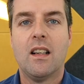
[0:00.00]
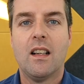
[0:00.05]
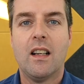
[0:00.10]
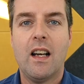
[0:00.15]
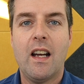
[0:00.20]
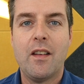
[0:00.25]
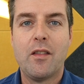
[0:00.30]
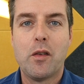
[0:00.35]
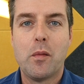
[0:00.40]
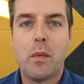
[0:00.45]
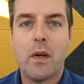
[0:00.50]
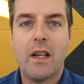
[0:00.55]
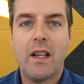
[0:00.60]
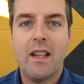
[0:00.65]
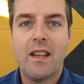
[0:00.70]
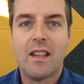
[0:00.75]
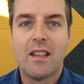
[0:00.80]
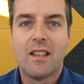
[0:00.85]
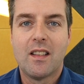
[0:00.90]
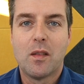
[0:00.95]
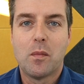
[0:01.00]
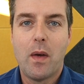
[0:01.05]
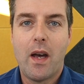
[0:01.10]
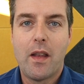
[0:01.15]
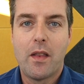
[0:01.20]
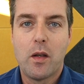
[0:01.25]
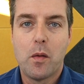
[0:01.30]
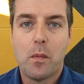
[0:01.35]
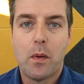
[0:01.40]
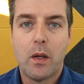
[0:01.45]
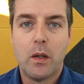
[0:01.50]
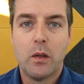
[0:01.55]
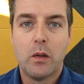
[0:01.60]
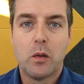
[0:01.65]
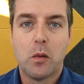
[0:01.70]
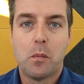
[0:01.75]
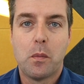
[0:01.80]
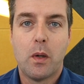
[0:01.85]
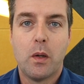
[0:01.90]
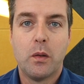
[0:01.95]
Hi everybody, this is Matthew
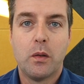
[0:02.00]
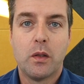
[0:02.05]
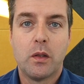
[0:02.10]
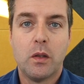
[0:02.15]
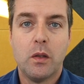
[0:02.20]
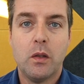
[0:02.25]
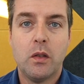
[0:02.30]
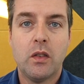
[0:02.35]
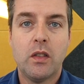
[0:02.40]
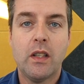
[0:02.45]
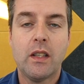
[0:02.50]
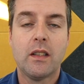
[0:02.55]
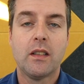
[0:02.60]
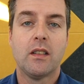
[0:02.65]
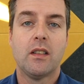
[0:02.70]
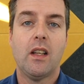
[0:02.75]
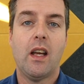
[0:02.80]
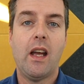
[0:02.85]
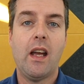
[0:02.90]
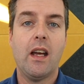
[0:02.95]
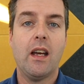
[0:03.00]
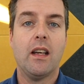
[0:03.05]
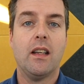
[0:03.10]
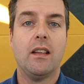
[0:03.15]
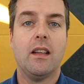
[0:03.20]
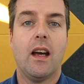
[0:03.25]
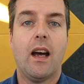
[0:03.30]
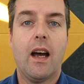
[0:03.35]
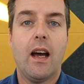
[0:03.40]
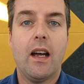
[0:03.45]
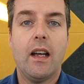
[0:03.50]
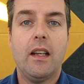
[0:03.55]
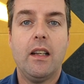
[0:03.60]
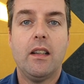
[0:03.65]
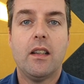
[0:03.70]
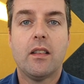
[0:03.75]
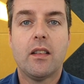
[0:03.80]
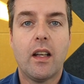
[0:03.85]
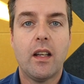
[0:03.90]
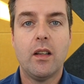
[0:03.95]
Poes of Poes Acoustics, and I
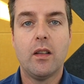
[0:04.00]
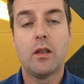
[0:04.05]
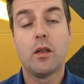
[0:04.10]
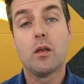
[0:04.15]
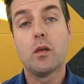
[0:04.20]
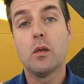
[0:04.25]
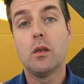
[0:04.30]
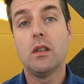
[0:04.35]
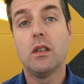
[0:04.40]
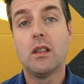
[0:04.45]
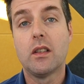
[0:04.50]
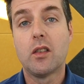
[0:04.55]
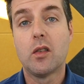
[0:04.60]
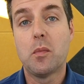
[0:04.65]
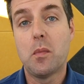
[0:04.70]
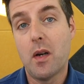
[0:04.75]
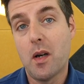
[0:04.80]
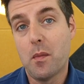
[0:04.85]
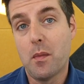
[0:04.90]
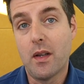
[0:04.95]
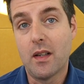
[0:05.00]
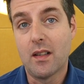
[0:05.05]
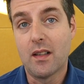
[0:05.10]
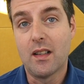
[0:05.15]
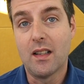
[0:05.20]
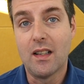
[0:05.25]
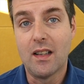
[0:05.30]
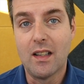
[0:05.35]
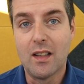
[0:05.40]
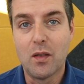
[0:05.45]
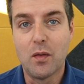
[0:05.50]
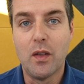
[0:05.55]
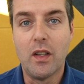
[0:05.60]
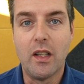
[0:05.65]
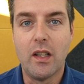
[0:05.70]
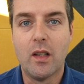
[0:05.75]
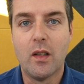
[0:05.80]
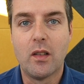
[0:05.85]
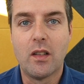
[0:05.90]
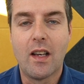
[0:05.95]
decided to do a little experiment in this
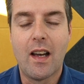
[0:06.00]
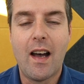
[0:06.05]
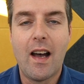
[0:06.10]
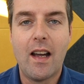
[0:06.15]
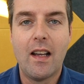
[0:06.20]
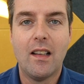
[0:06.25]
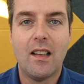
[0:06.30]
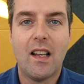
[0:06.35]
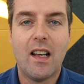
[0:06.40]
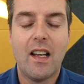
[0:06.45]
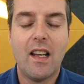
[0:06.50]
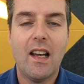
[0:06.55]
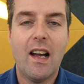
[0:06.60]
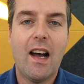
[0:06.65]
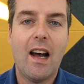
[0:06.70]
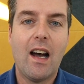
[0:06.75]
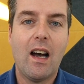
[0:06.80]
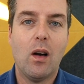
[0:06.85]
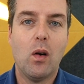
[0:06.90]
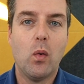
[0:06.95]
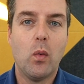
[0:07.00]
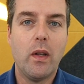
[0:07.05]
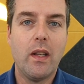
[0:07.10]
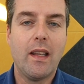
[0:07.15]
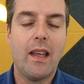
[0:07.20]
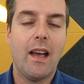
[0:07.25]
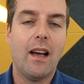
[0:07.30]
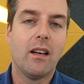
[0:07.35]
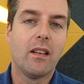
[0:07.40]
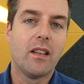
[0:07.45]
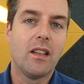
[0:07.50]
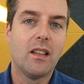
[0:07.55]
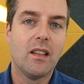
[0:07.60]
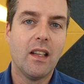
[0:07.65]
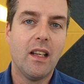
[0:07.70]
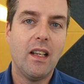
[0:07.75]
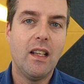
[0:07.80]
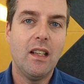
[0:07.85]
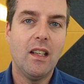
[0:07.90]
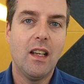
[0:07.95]
video to highlight how we
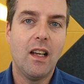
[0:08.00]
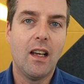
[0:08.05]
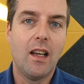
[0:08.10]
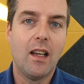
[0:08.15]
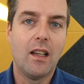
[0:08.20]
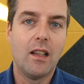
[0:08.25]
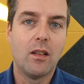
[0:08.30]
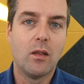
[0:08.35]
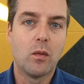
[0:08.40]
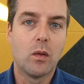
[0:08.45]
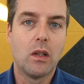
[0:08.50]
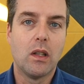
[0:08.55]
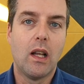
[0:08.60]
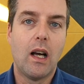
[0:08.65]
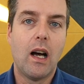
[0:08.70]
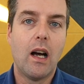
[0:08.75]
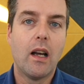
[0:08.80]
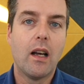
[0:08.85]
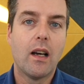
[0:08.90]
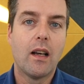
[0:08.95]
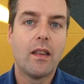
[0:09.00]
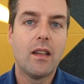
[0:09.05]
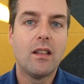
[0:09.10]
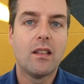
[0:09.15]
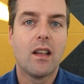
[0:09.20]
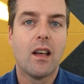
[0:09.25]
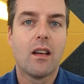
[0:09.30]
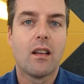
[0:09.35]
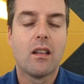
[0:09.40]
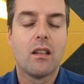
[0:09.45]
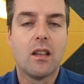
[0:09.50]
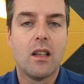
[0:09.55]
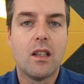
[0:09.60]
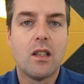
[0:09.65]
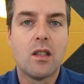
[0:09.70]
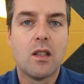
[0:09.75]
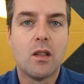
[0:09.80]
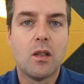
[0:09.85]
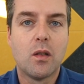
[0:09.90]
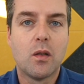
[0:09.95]
calculate and rely on these
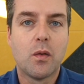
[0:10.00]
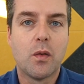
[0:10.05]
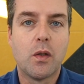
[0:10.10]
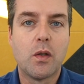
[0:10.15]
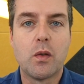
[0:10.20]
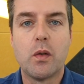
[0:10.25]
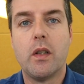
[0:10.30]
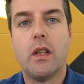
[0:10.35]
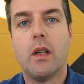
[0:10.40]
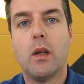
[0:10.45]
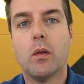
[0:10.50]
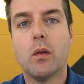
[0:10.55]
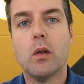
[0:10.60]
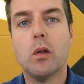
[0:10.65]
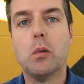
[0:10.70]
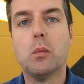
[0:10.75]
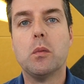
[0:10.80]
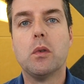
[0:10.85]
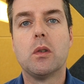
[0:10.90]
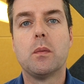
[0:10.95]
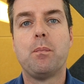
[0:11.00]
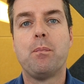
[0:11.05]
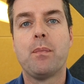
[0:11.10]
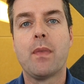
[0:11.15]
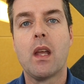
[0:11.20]
calculations for treating rooms.